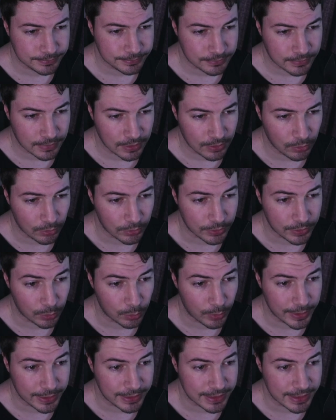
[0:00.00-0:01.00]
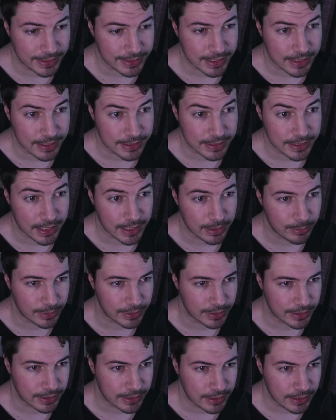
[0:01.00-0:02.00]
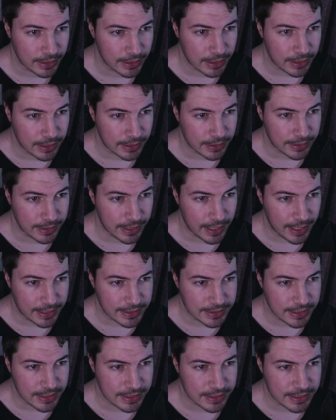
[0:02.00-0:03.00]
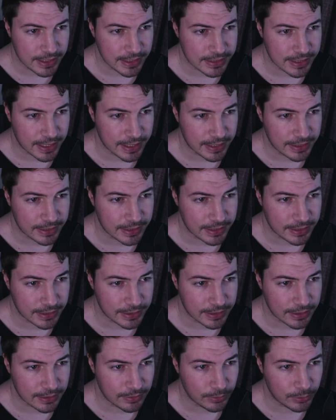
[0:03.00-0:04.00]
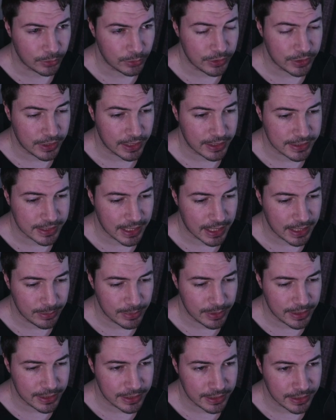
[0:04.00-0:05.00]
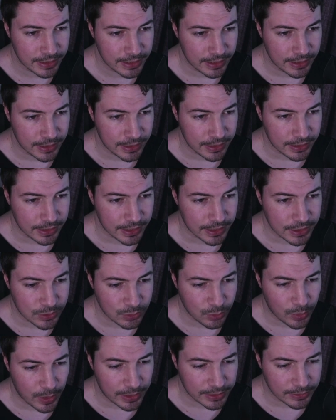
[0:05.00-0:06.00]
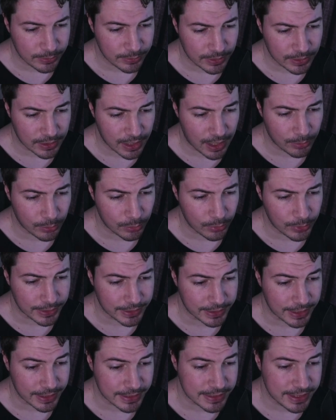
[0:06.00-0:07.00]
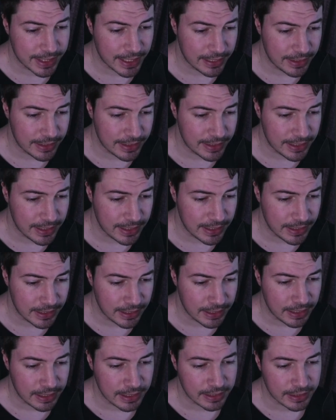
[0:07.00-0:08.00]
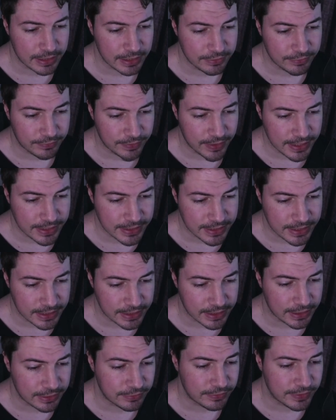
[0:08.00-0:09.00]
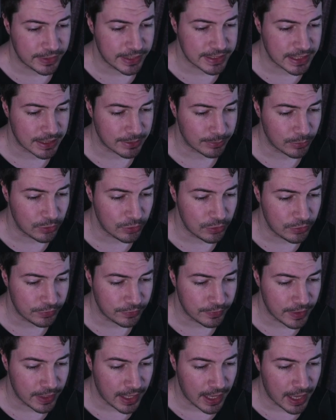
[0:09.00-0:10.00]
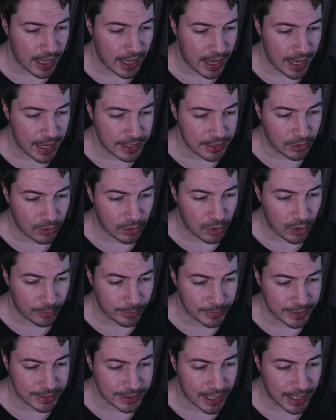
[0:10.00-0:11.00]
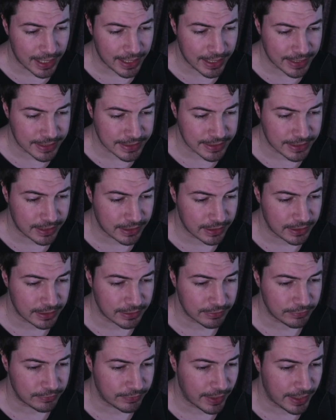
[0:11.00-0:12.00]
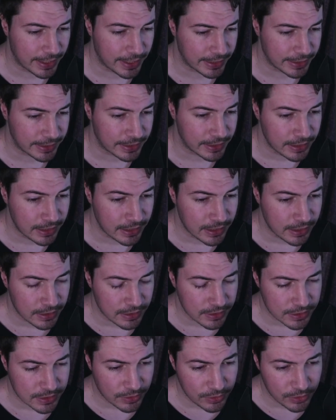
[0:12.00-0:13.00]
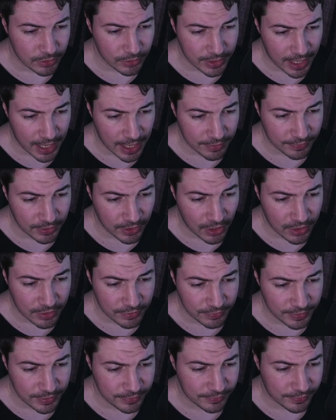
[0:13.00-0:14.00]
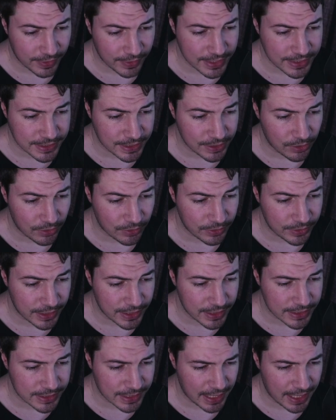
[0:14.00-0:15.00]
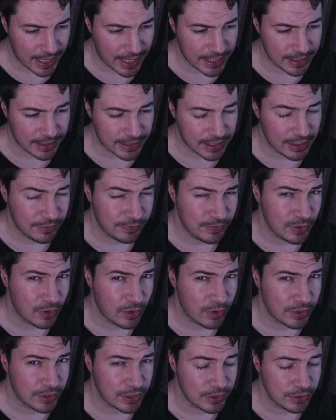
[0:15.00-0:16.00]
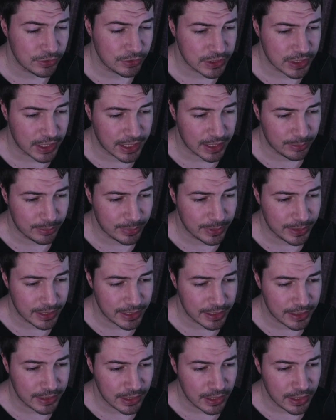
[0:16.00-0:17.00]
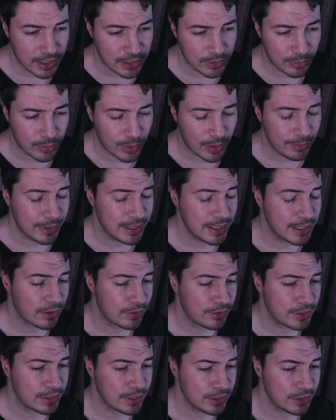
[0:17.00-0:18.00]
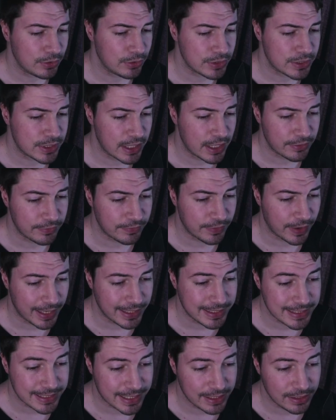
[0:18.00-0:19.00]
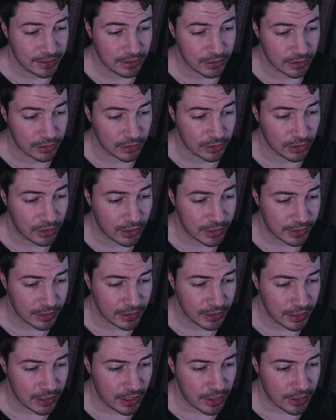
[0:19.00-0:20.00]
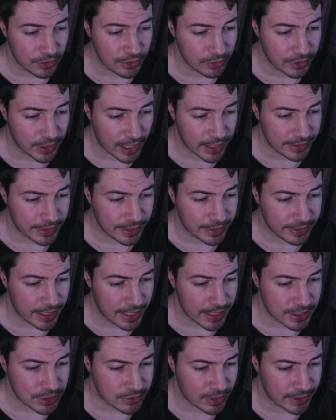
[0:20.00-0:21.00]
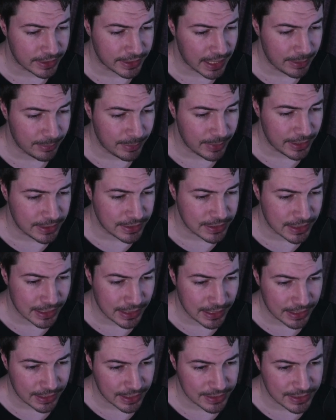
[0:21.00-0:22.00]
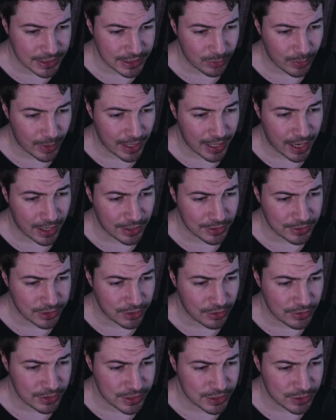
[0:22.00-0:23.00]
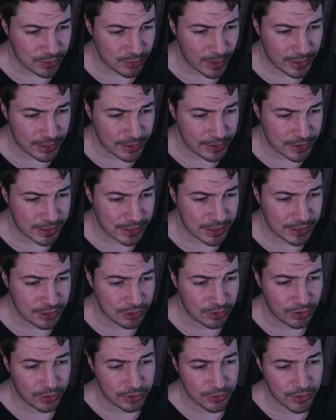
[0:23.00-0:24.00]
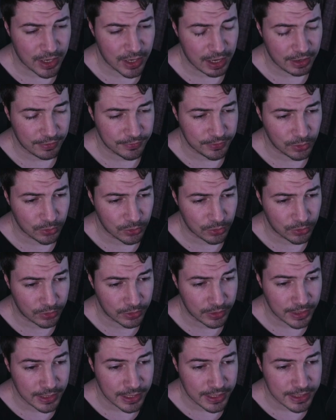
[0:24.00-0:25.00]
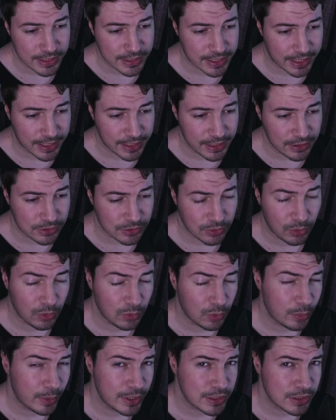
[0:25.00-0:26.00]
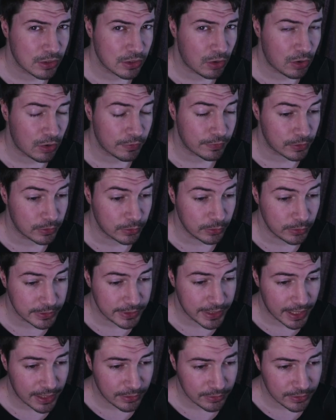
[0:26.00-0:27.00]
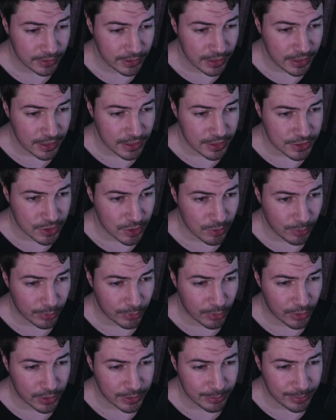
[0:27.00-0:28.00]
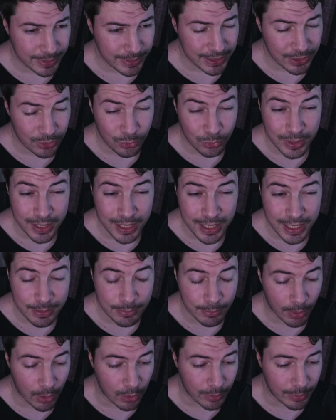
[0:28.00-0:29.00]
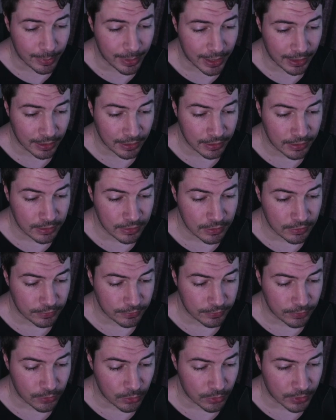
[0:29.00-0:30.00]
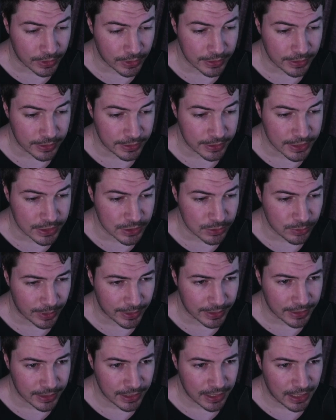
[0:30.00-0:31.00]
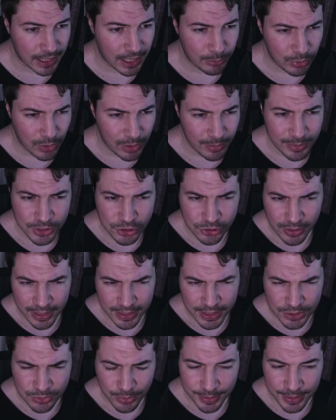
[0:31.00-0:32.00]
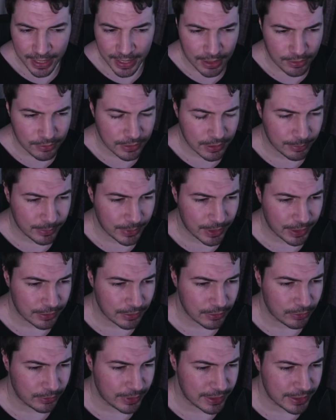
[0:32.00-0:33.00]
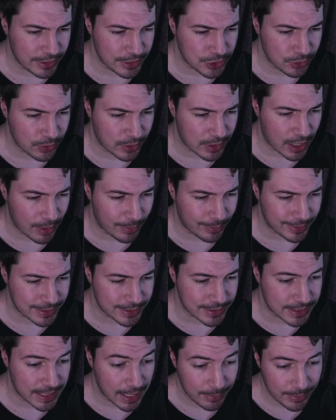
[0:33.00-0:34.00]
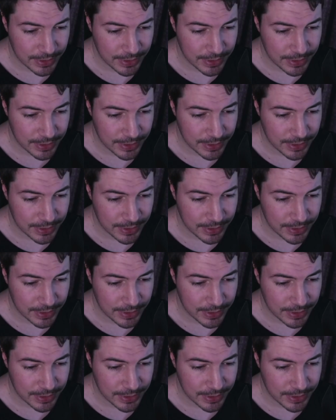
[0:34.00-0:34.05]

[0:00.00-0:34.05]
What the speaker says: or the Weightless Cyber. Next is the Sacred Wood Cyber. This one will come with dexterity, refreshing move, and omnidirectional evade. So you're going to have a lot of refreshing on this, and if you're going to use the rapier, you're probably going to use the evade skill a lot to gain that extra damage. This is why I chose this one, since you're going to have your skills always off cooldown, so you're going to be really mobile for this one. I'll probably try this one out. I'm not really sure how much damage